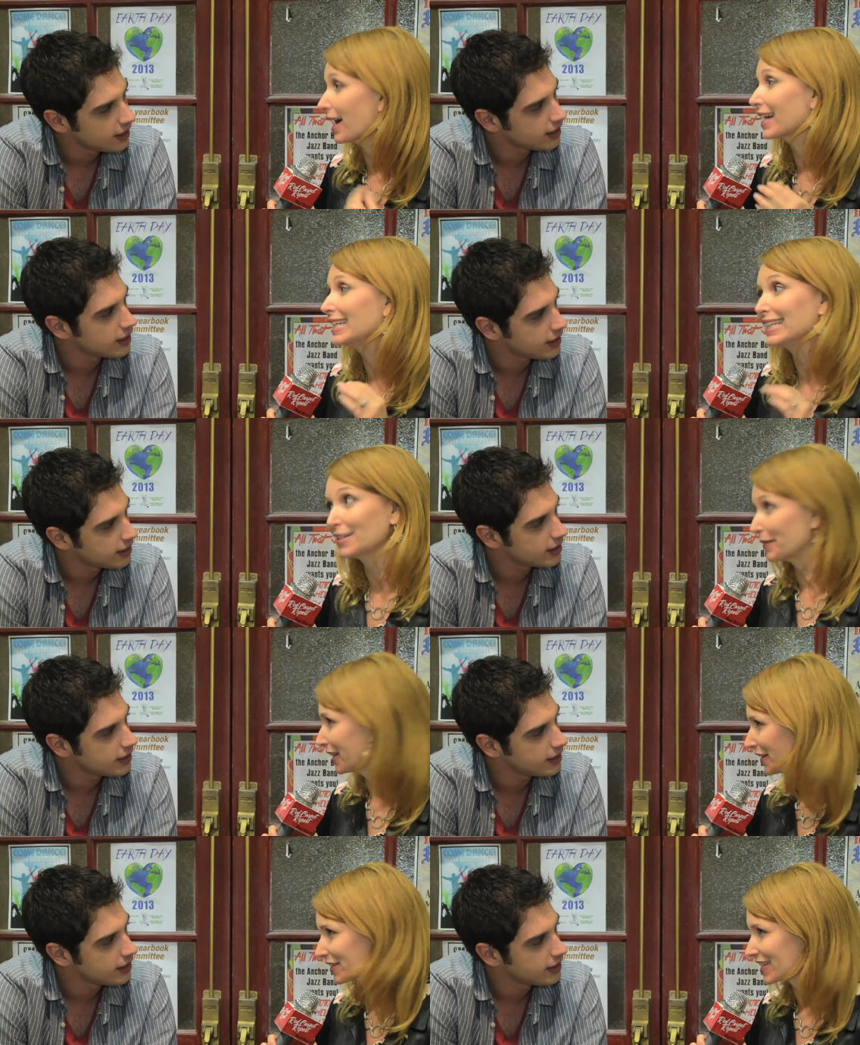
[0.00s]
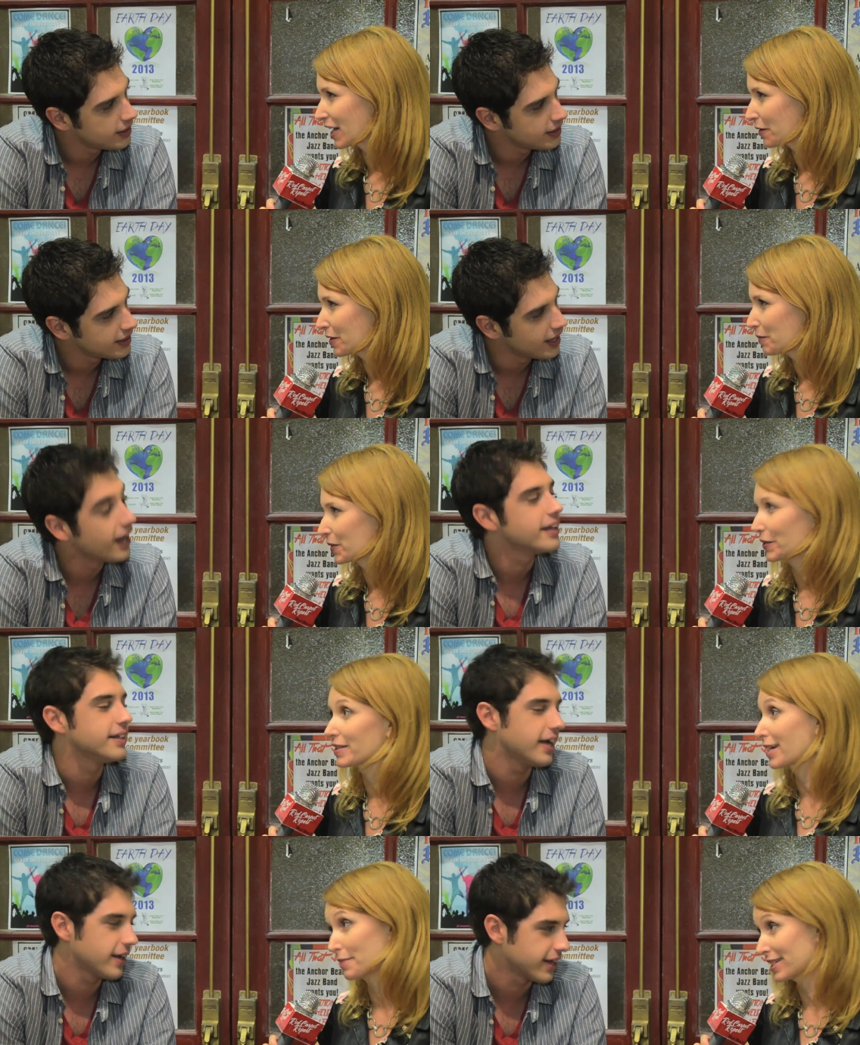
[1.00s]
Speaker 1: I need my long shower in the morning,
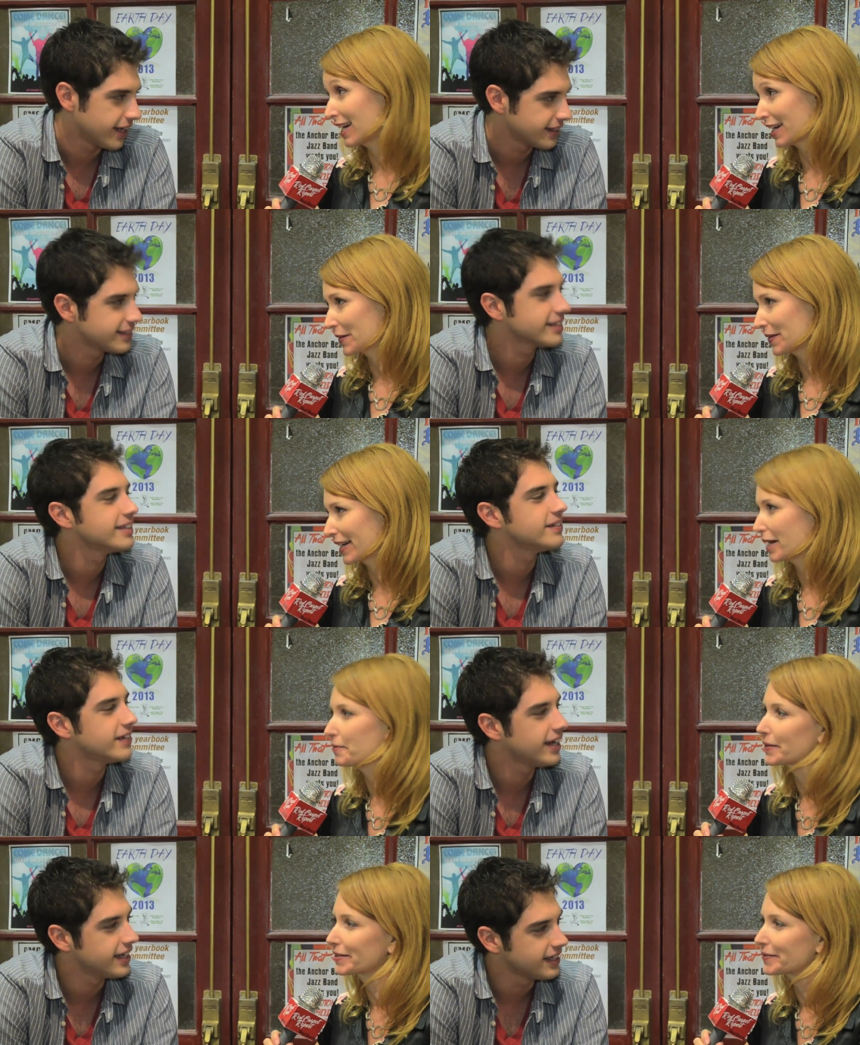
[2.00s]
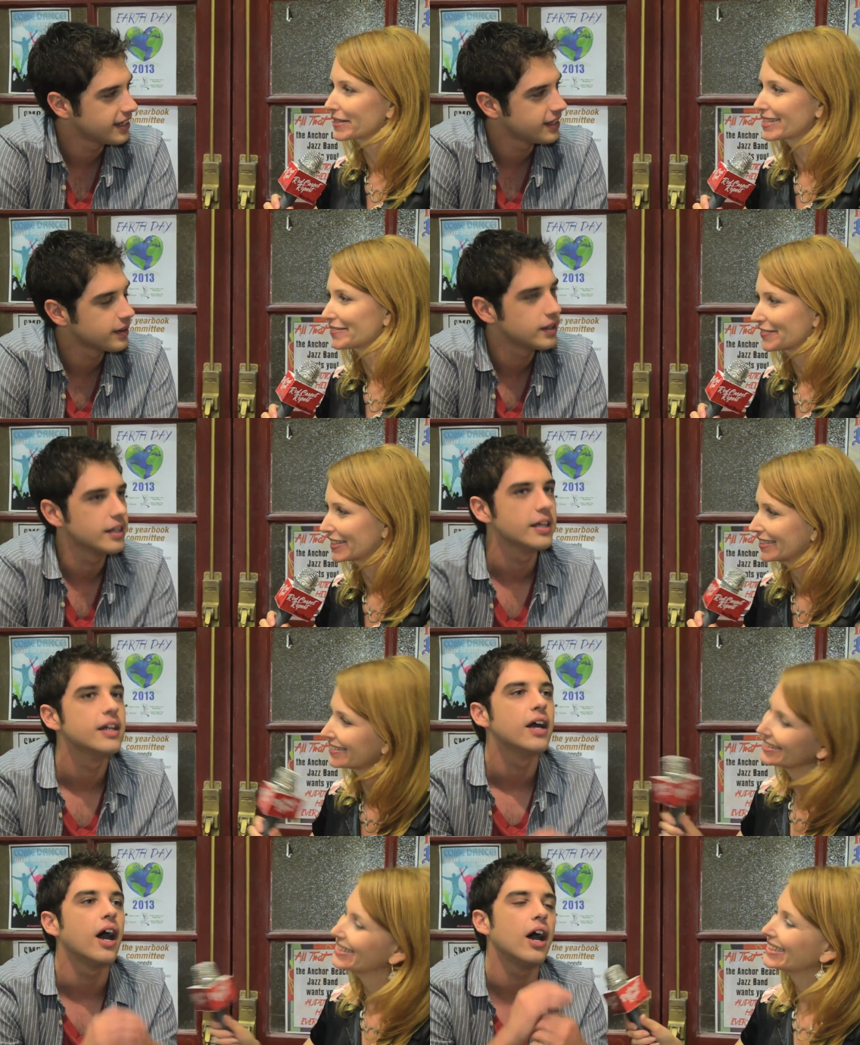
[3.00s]
else I'm just not going to wake up. Right. What What is it for
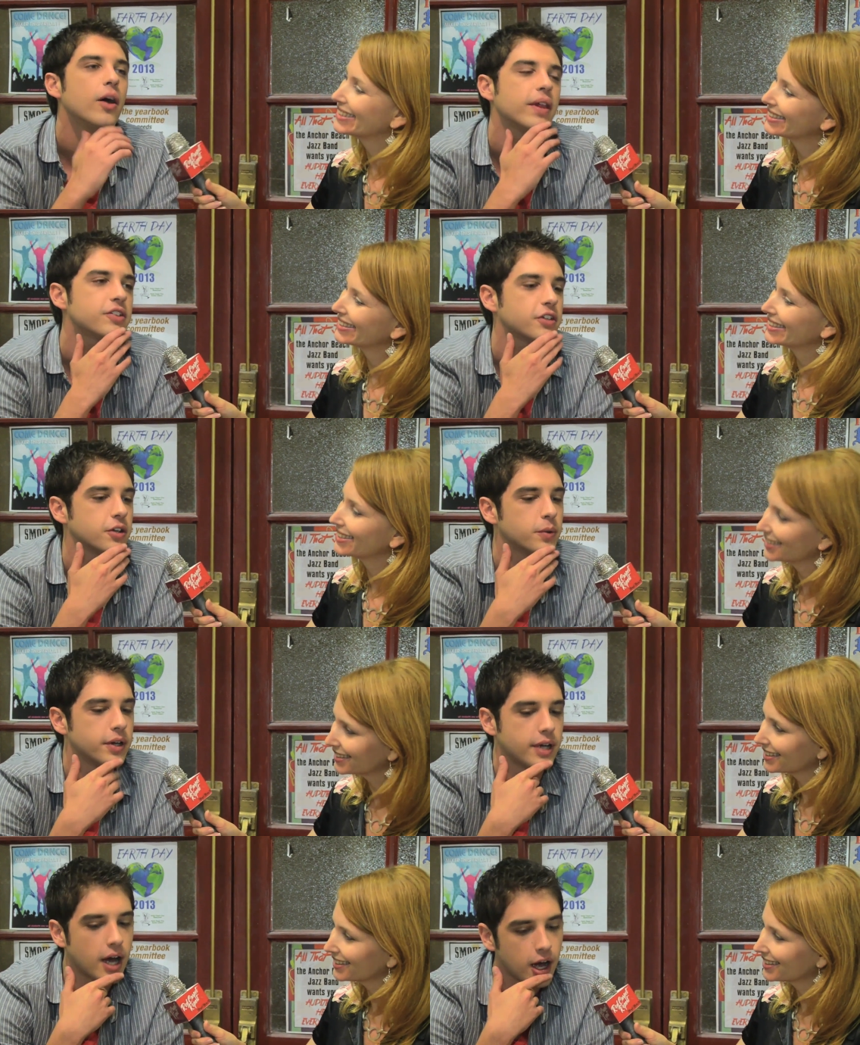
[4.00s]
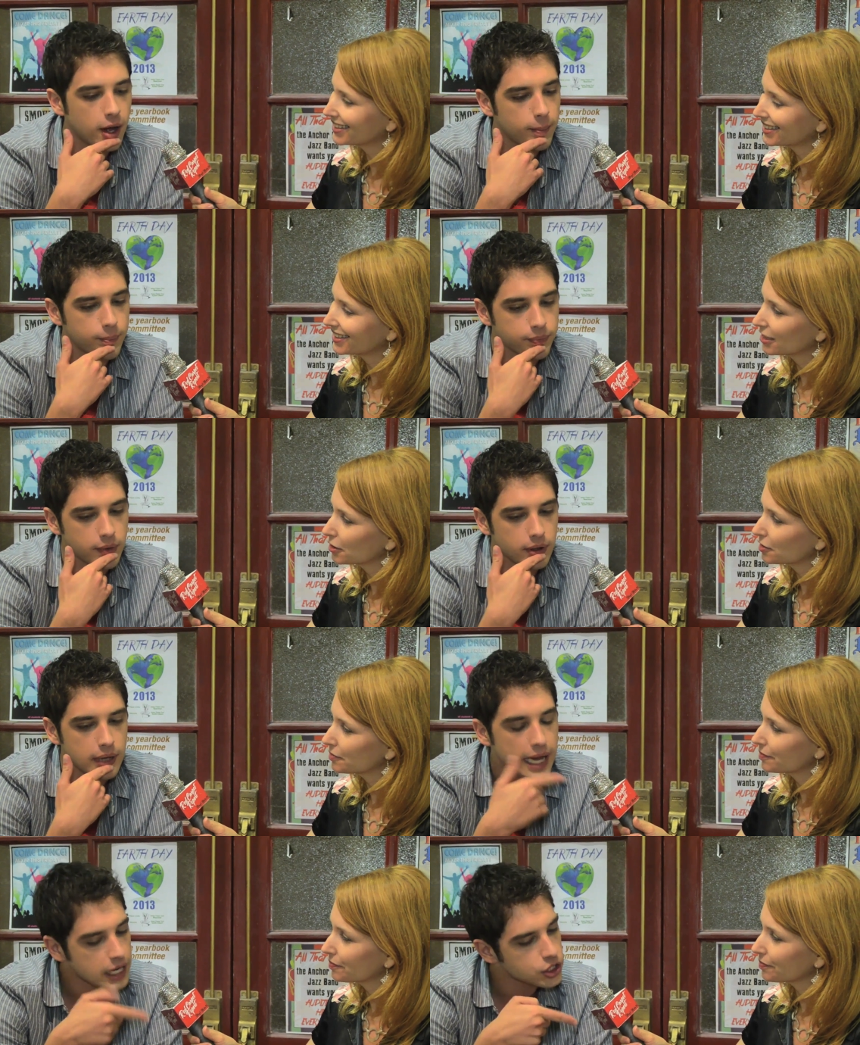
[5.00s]
you?
Speaker 2: Oh, that's a good one. Um,
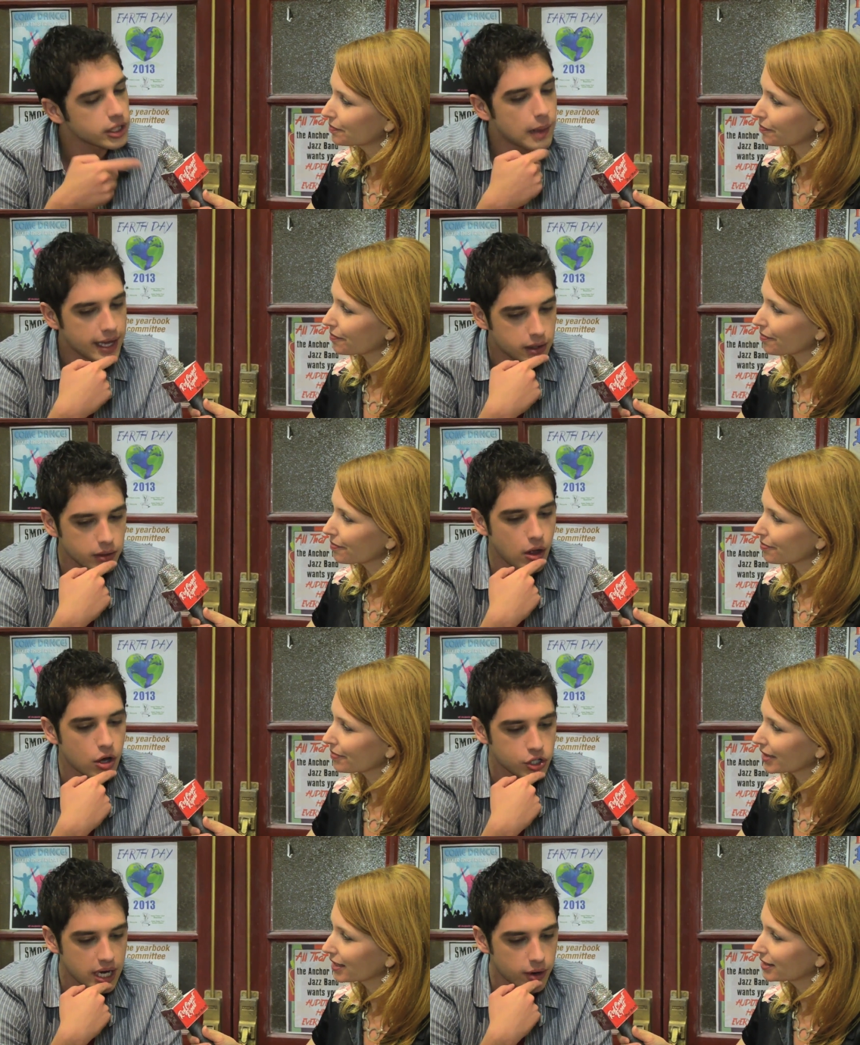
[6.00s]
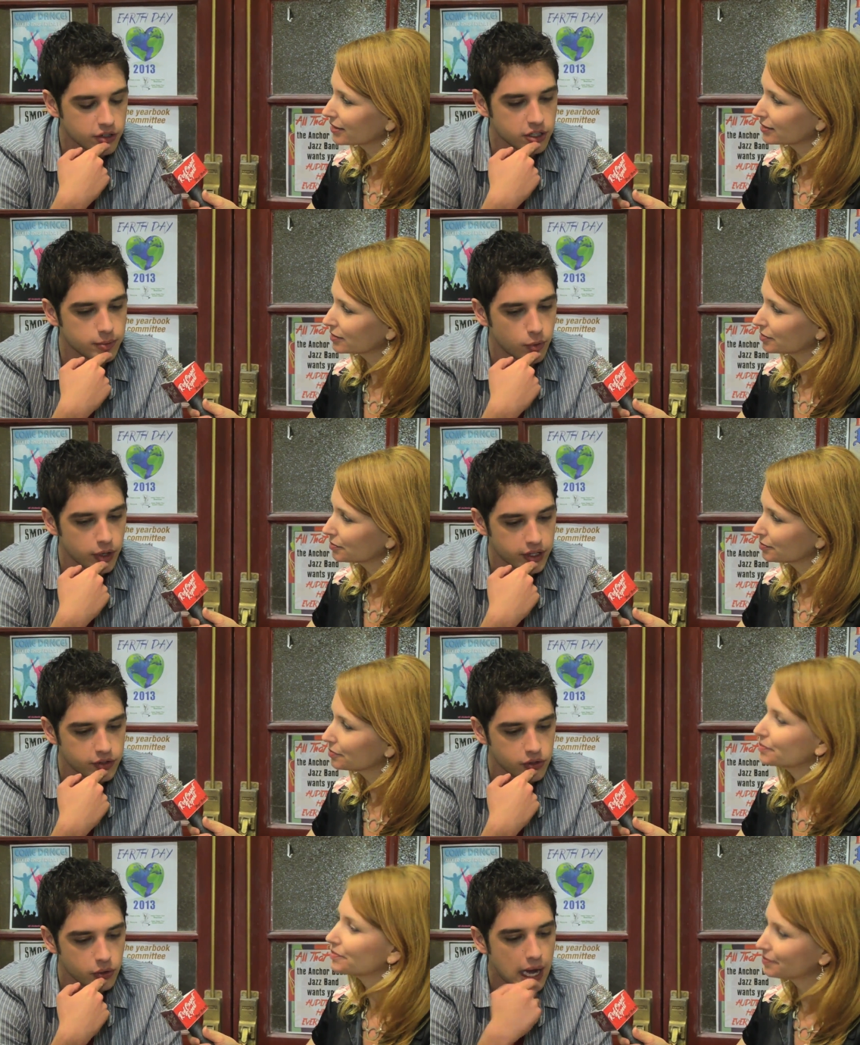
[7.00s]
I actually like long showers in the morning
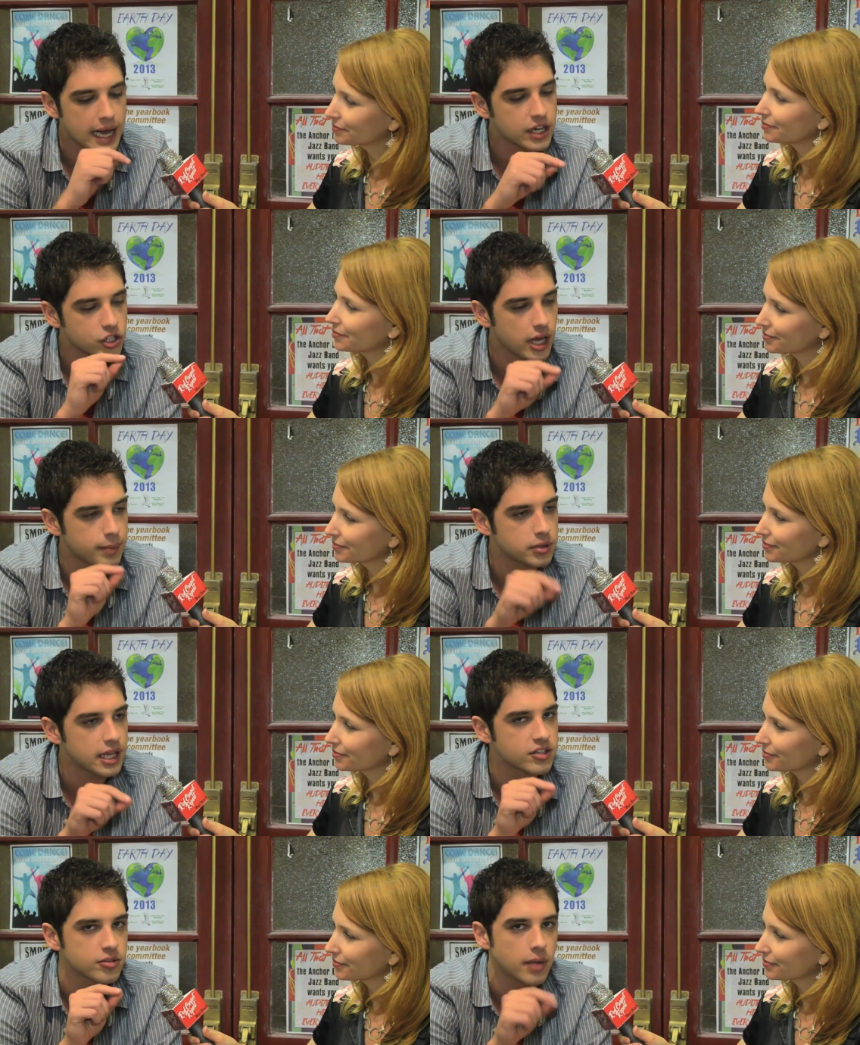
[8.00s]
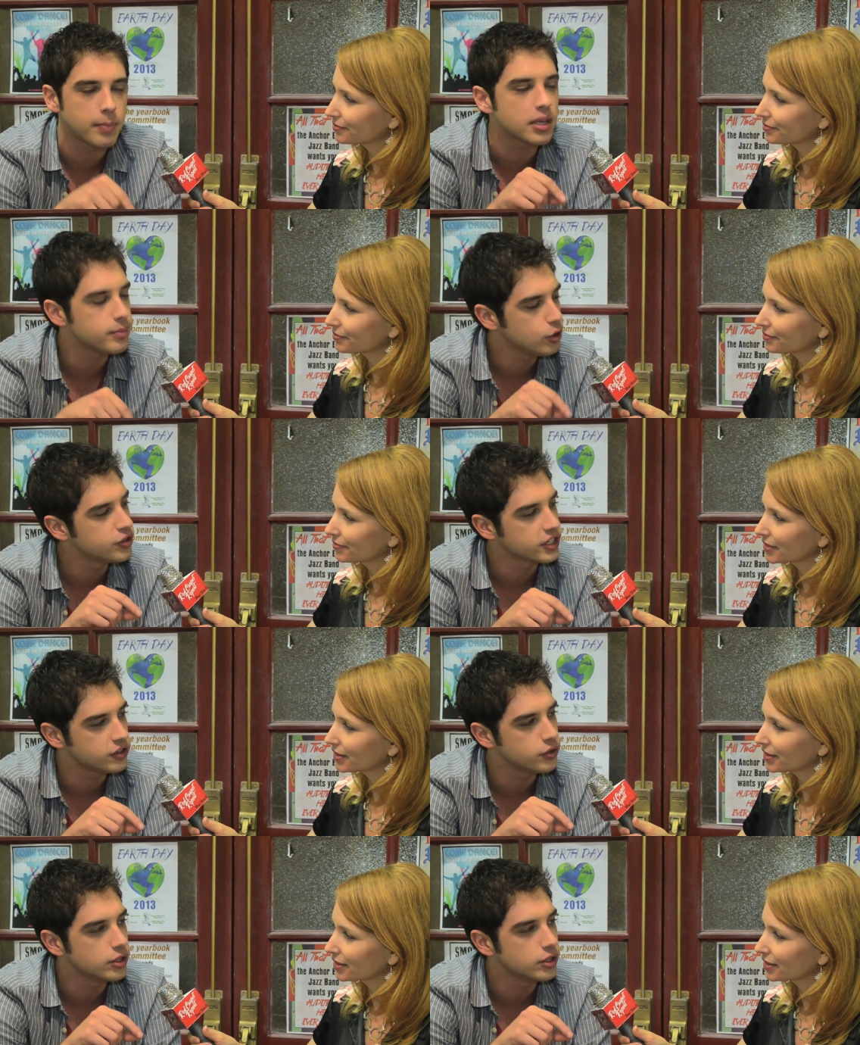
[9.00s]
too. I actually I play some I play music too